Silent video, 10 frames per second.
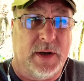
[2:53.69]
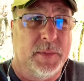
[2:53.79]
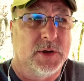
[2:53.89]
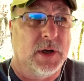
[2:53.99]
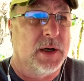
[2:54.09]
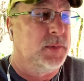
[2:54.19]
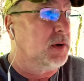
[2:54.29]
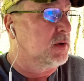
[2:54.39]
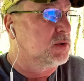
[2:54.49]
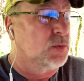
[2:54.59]
I'm not talking
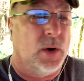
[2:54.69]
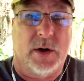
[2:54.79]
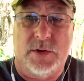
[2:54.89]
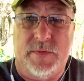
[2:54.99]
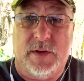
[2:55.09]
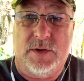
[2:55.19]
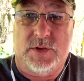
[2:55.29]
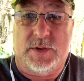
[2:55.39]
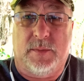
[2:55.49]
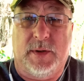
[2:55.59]
about a squatters village
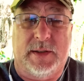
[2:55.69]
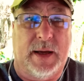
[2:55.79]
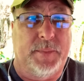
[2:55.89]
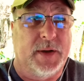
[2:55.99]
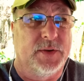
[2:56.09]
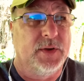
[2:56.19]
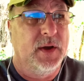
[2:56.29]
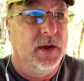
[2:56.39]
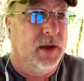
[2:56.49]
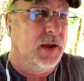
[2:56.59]
or something like that because
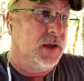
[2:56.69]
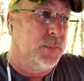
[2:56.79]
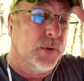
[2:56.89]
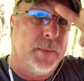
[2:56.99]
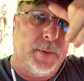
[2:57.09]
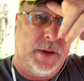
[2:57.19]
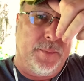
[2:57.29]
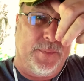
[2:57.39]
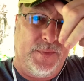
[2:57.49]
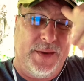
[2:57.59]
you probably you,
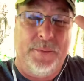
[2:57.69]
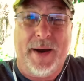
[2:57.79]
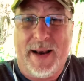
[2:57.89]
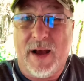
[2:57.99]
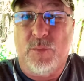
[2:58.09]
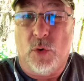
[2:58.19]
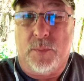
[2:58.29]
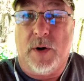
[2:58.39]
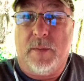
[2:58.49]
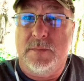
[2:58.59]
you might have more
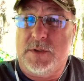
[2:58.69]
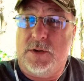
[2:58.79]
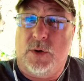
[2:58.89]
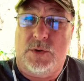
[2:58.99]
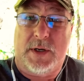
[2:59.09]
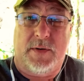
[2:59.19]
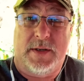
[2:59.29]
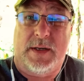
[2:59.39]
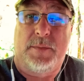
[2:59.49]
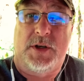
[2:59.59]
problems in those
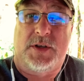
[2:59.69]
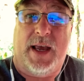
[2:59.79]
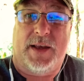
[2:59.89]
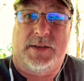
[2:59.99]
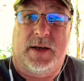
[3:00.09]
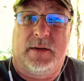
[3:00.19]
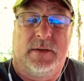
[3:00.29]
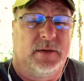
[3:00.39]
areas. And I'm just guessing.